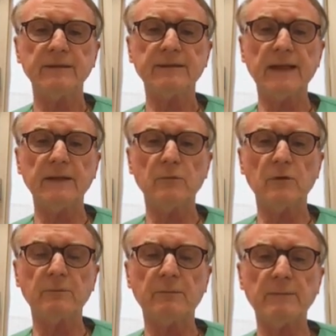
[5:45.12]
The study
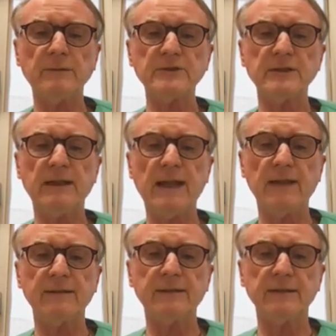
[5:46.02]
was published in
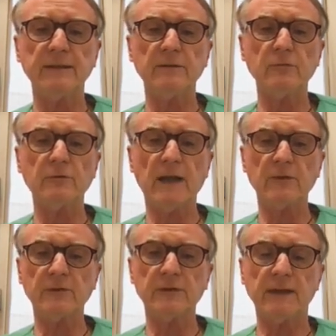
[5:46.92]
Lancet in
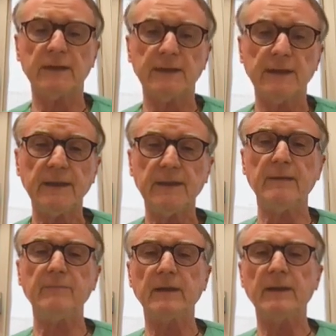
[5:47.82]
2018,